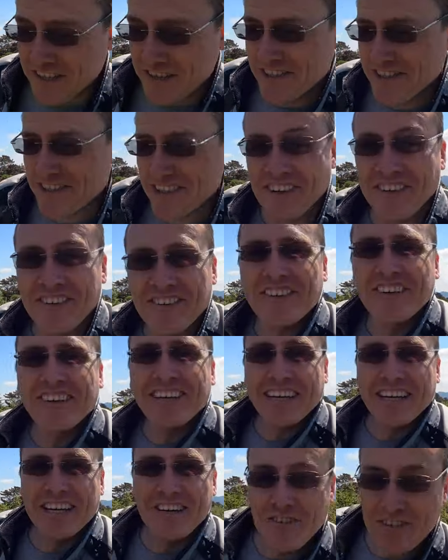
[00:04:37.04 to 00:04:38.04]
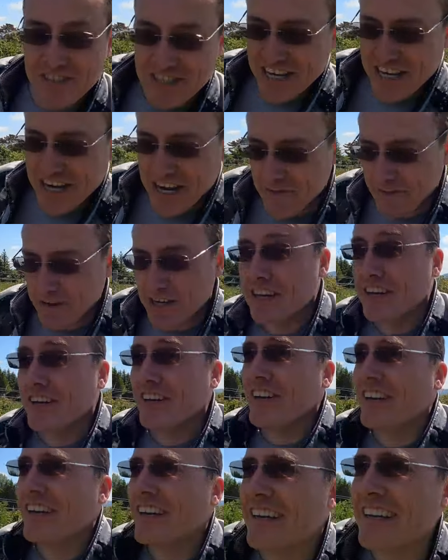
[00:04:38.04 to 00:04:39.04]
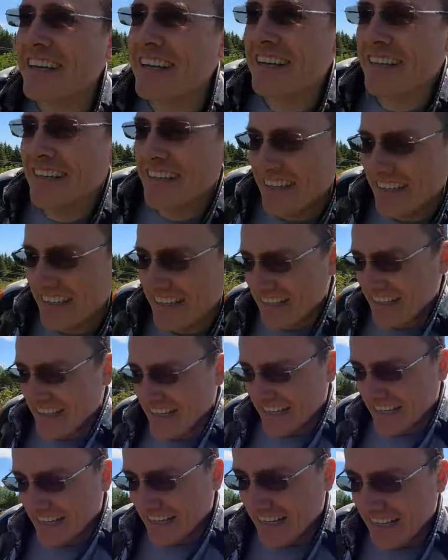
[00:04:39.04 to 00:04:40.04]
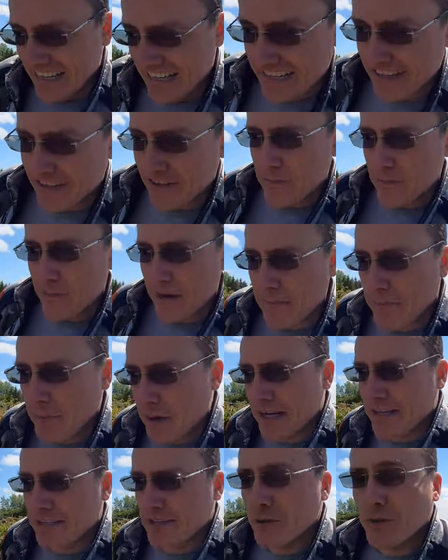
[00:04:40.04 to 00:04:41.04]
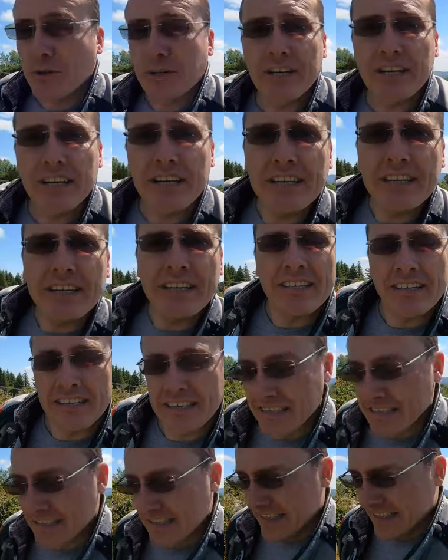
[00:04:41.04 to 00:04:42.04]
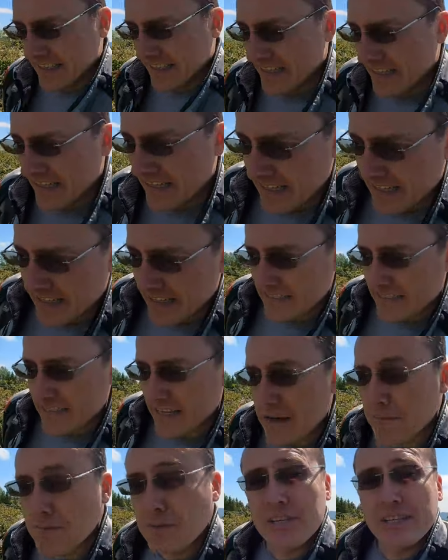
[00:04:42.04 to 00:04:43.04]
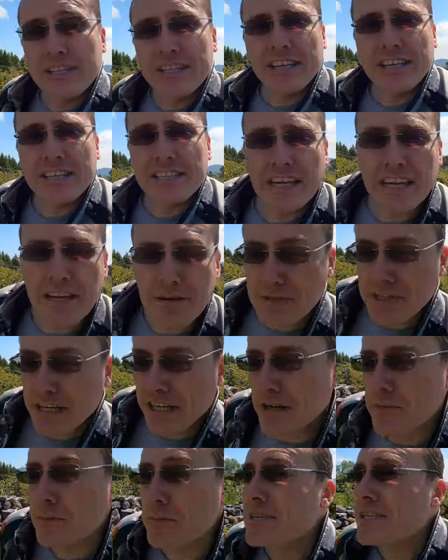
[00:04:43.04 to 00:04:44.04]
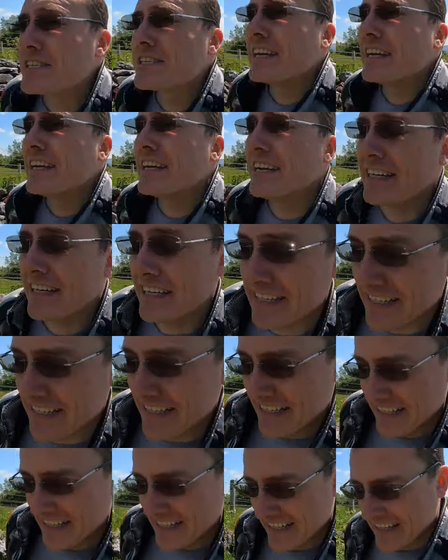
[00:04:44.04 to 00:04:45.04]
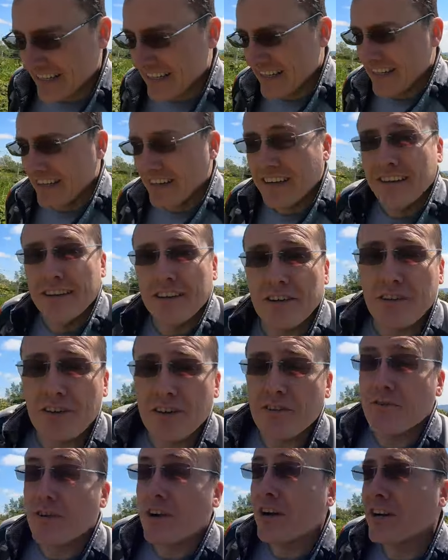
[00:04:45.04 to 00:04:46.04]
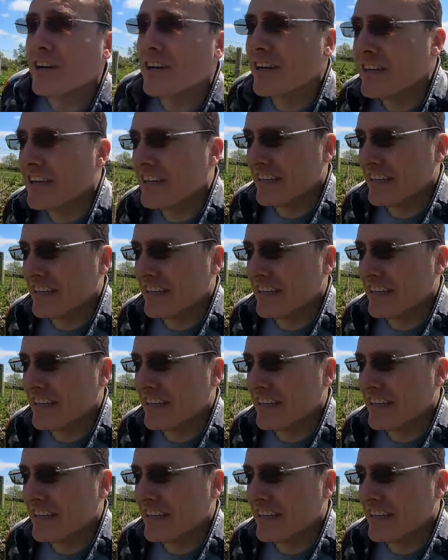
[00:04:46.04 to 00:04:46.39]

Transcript: so we'll see how we get on. I uh, got the backpack sorted. Same as the same setup as uh, Union Rock.